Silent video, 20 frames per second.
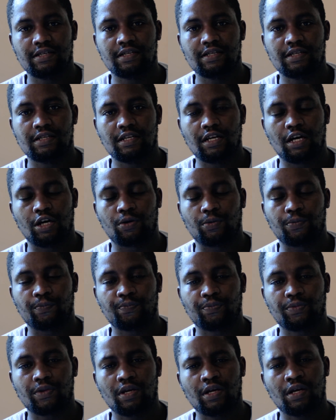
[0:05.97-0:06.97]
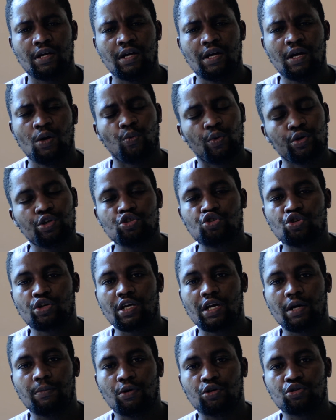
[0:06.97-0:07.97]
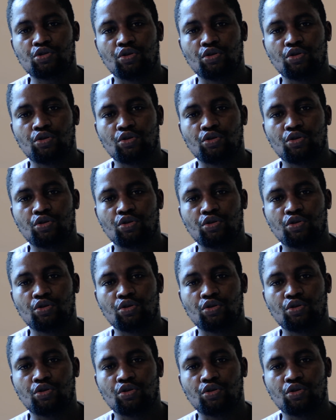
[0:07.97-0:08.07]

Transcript: Now, when you're talking about